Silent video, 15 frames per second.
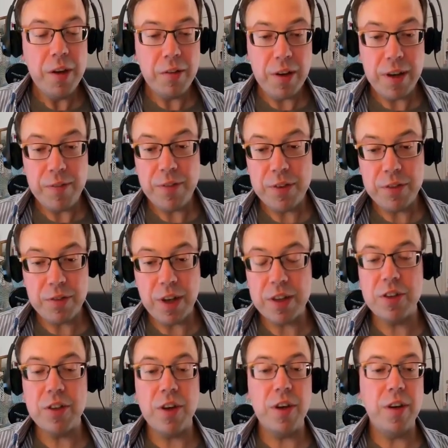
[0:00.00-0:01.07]
grid
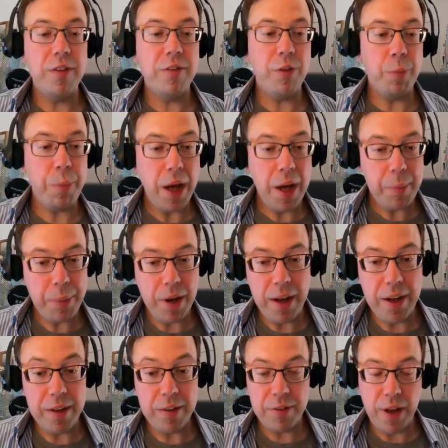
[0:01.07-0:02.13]
infrastructure and for
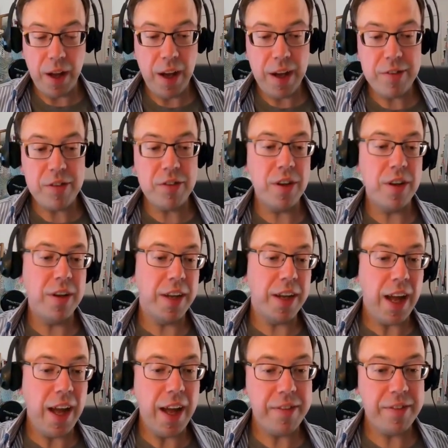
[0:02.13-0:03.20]
pipelines for hydrogen and
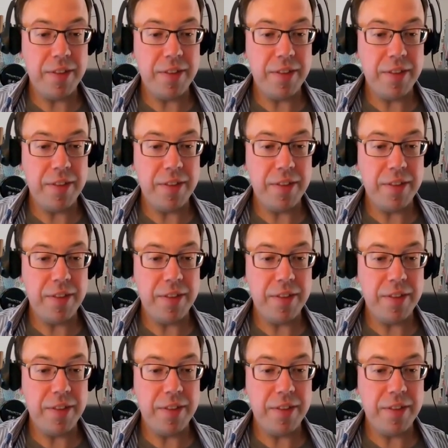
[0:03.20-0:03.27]
gas,